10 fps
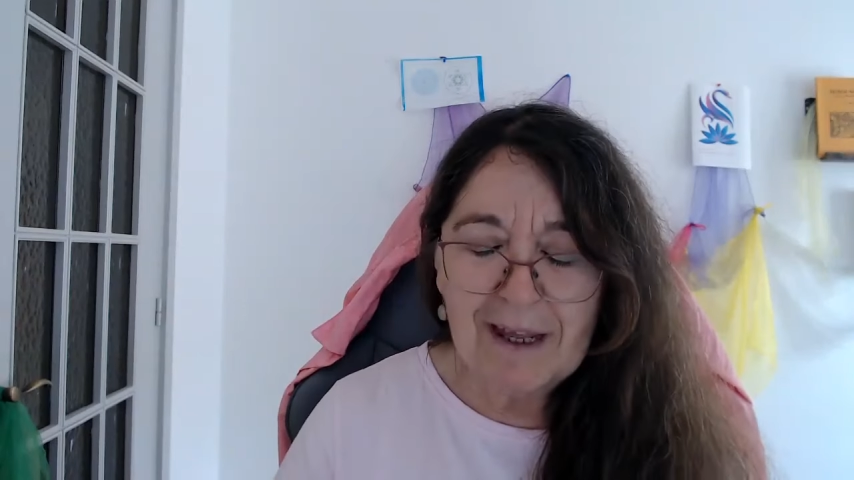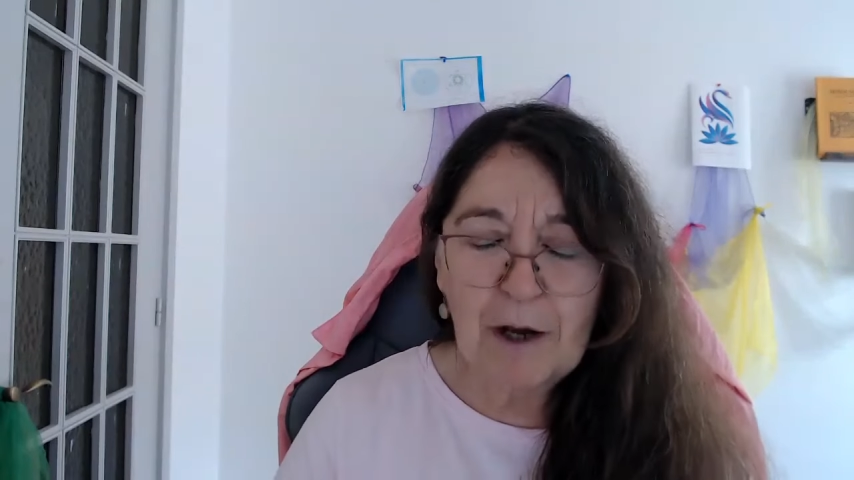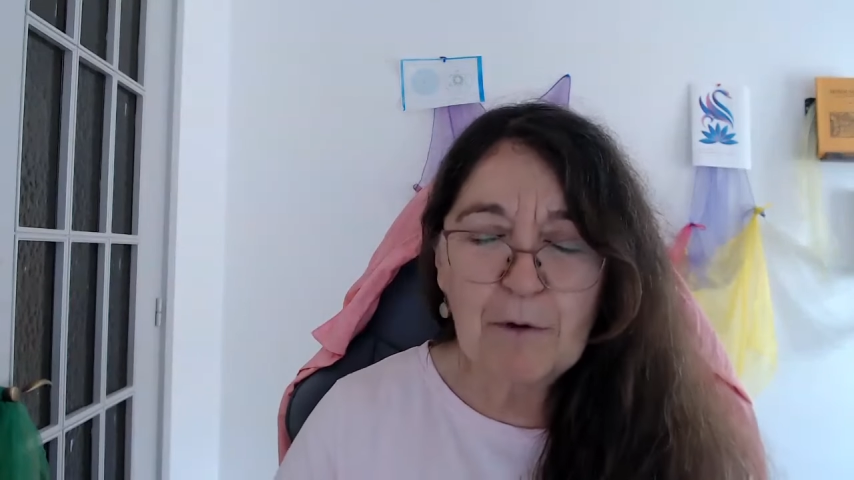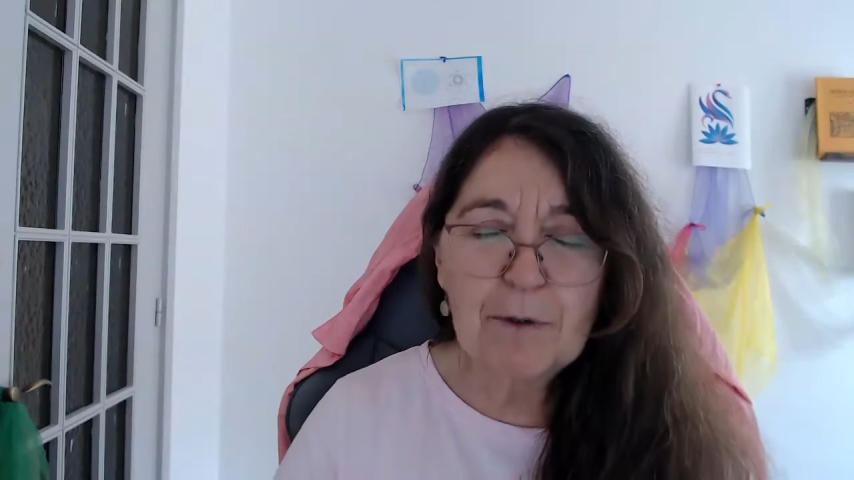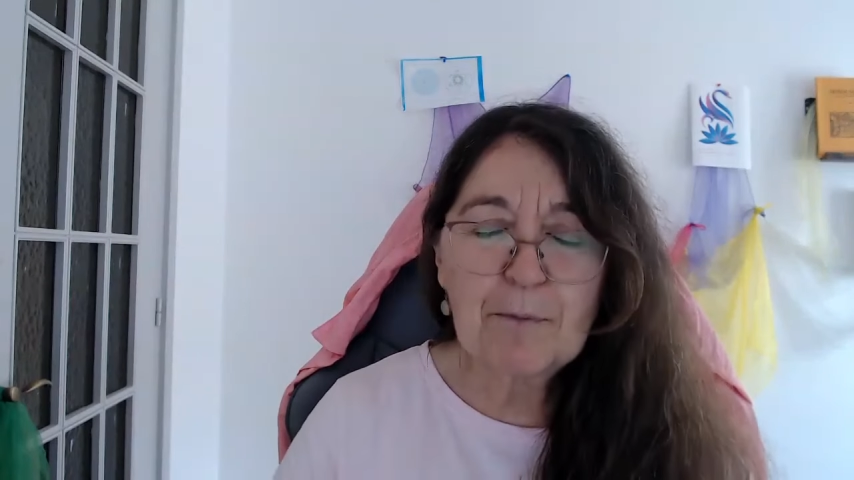
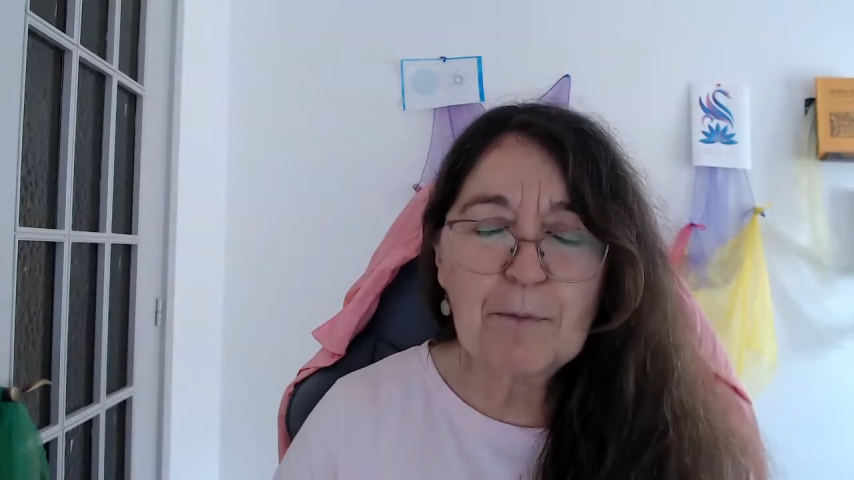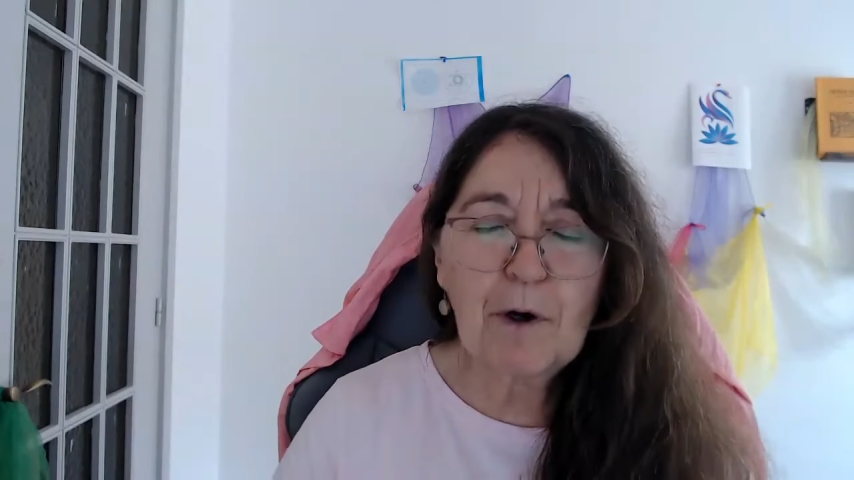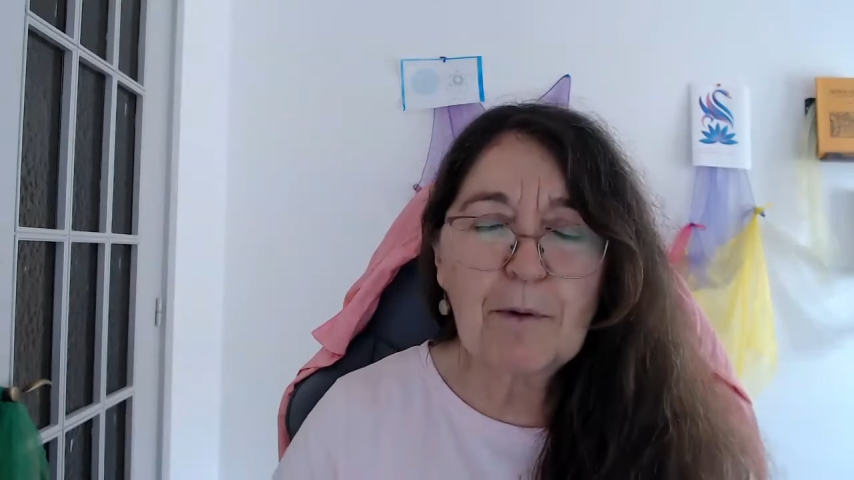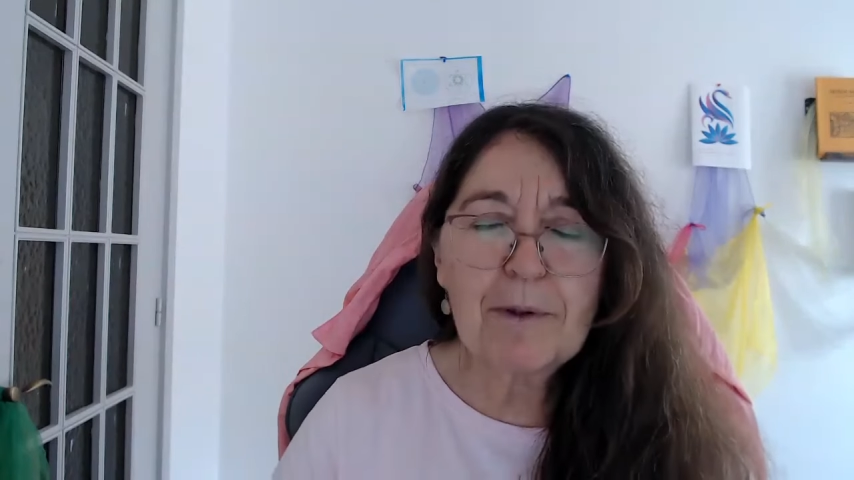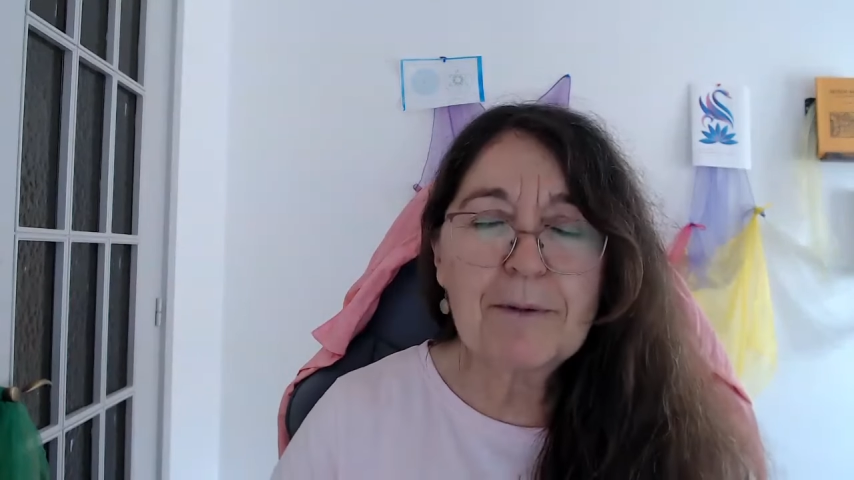our
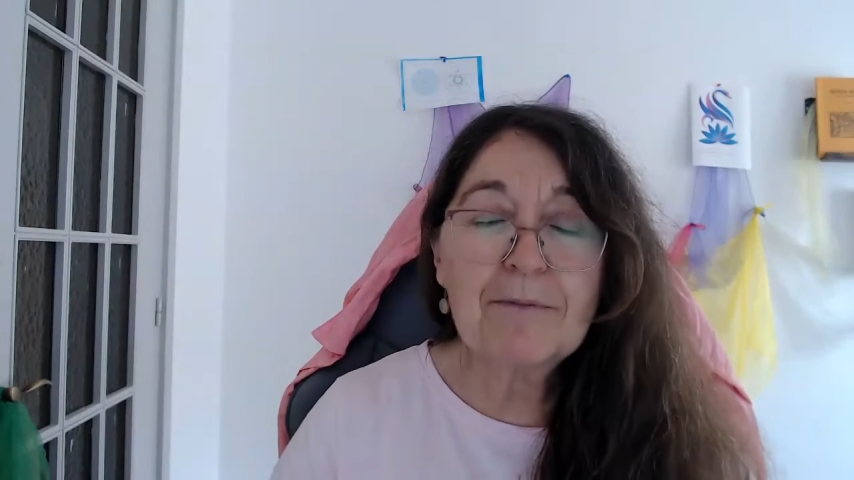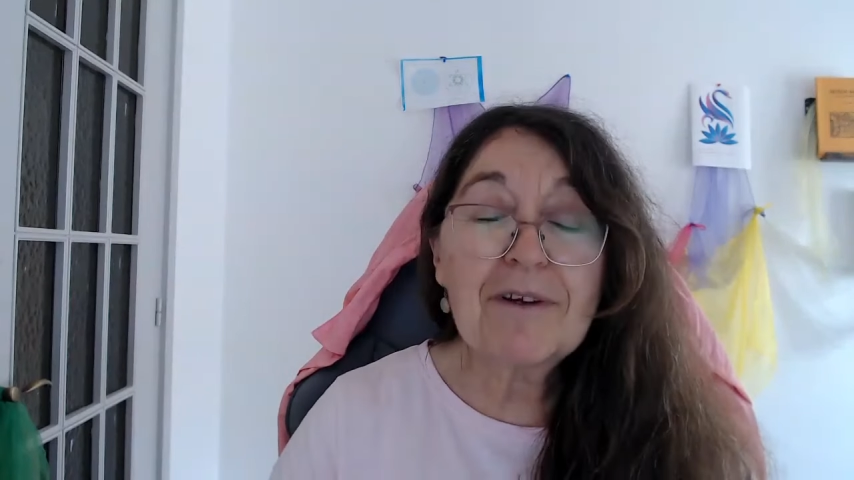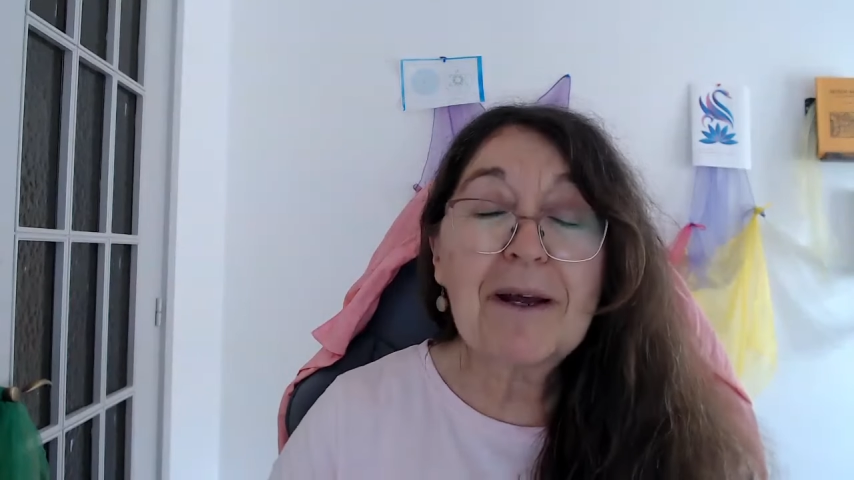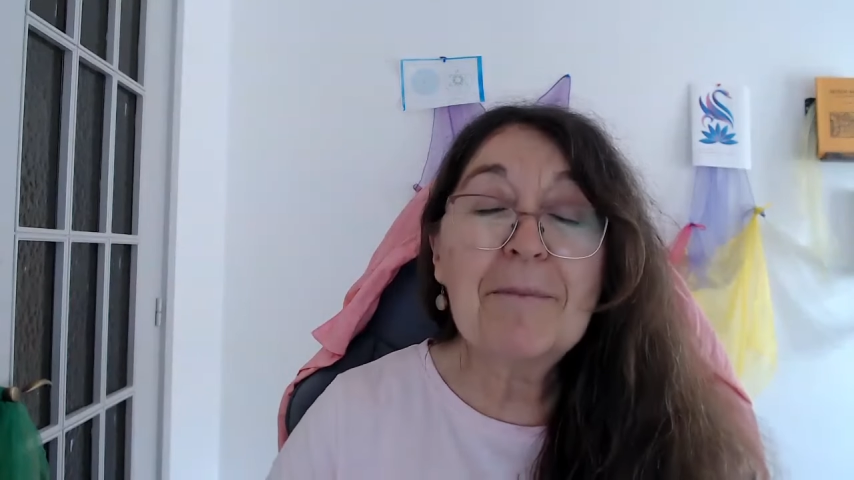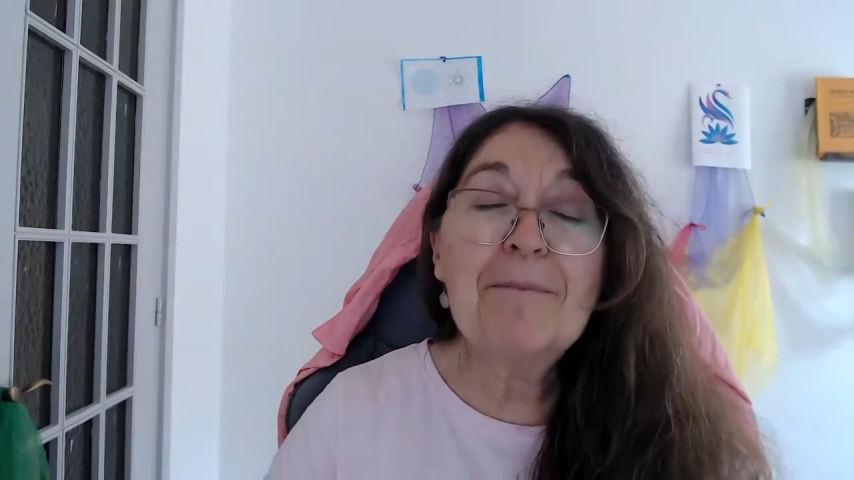problems
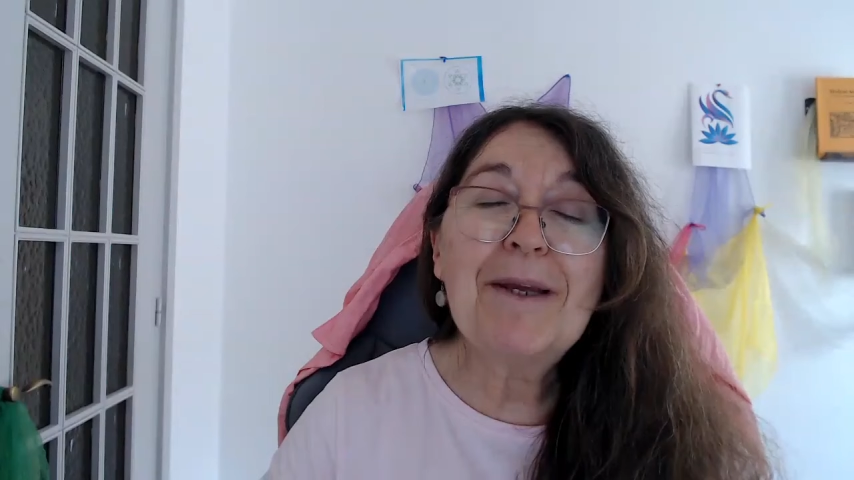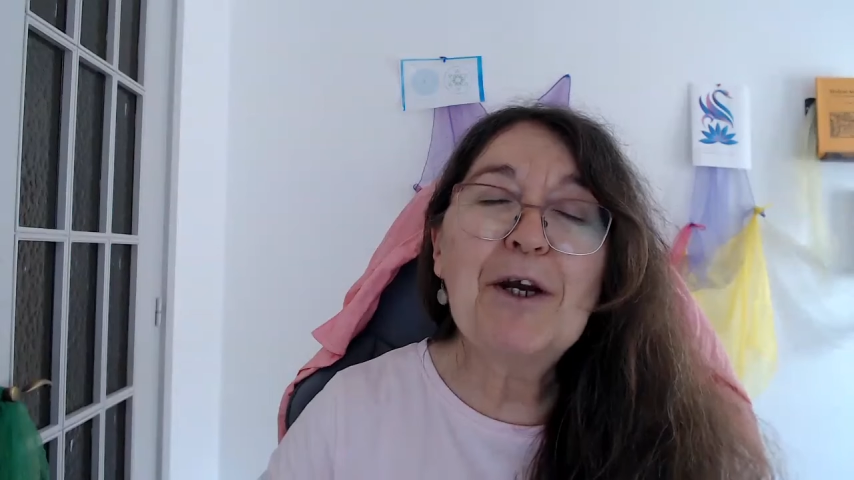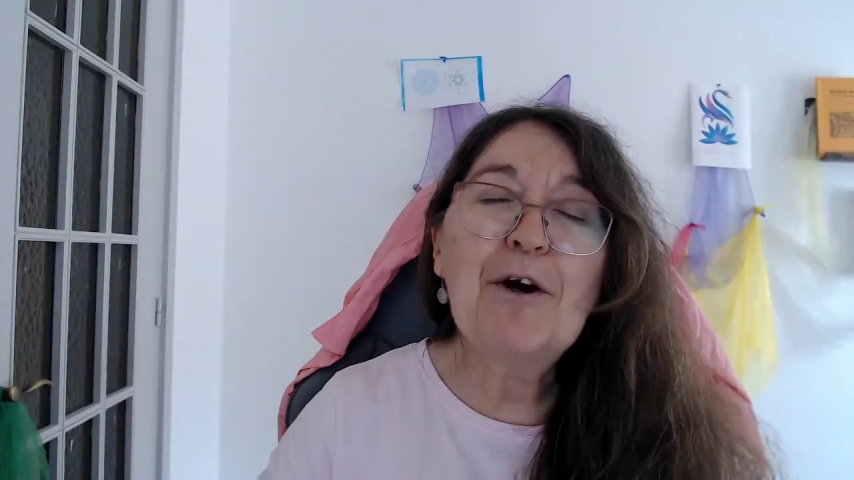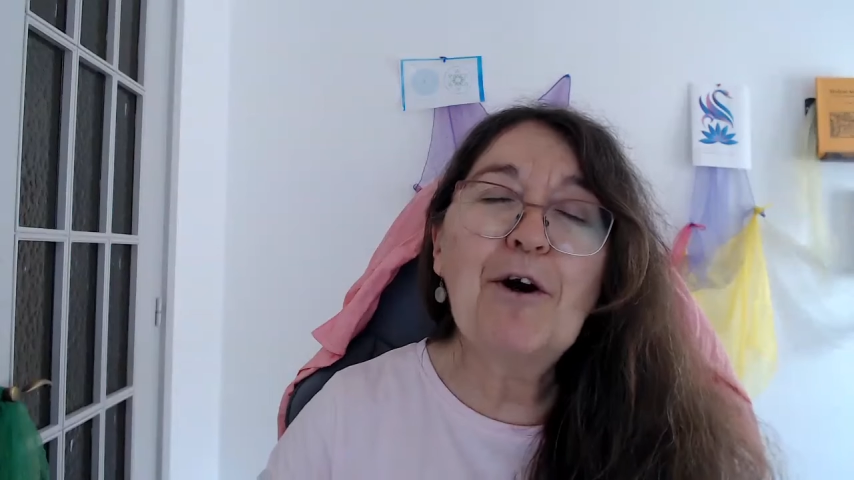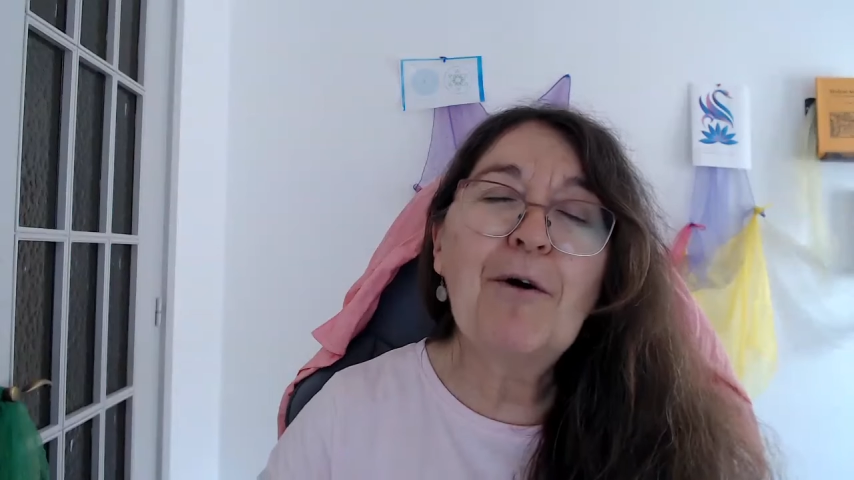and
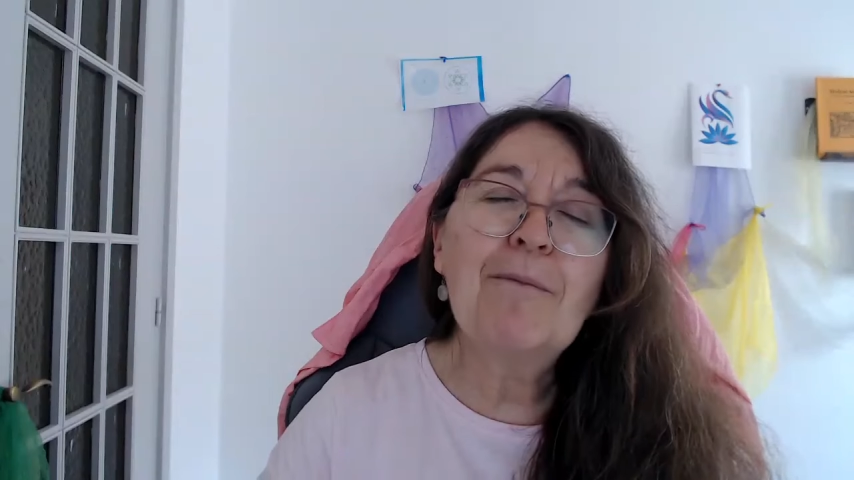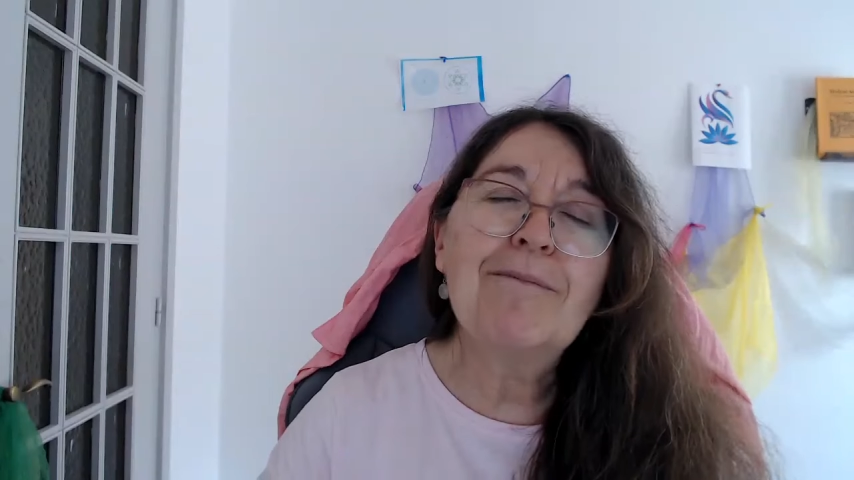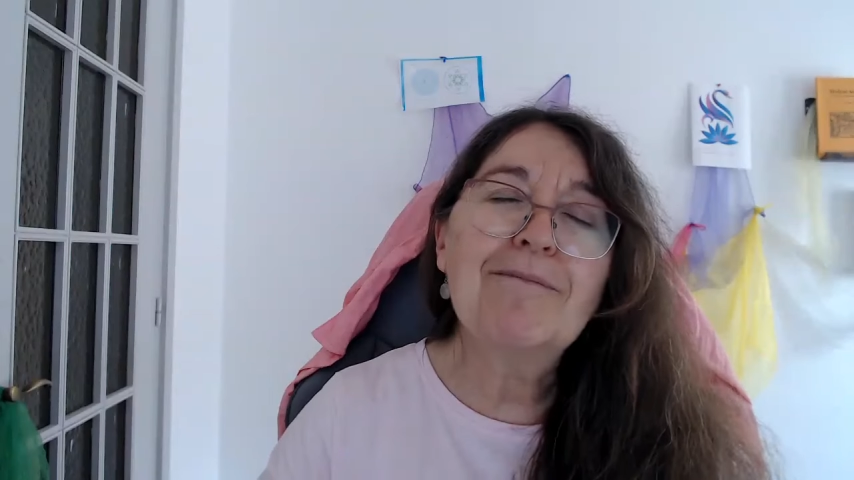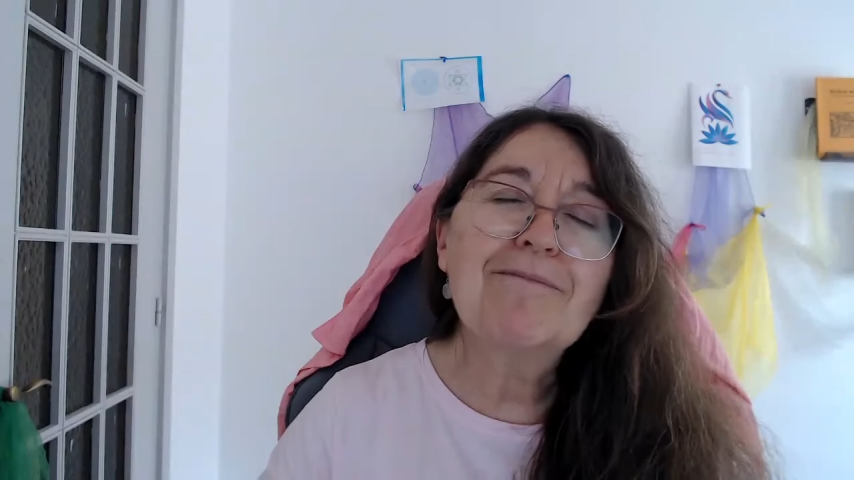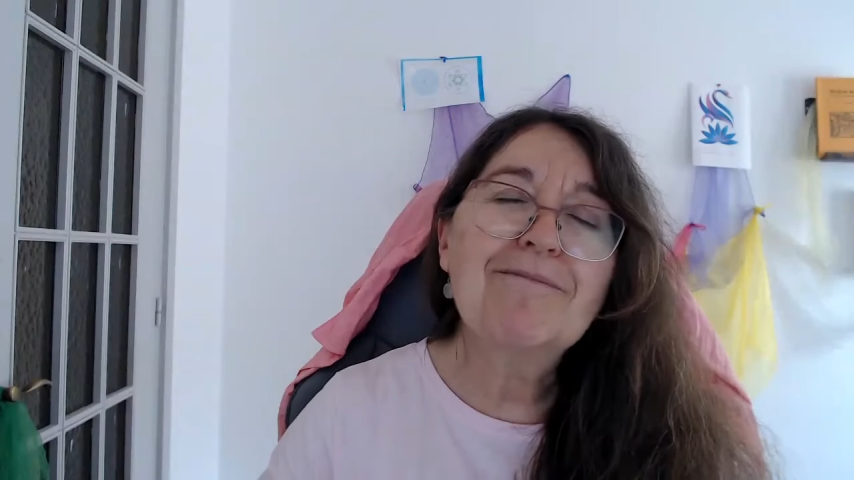become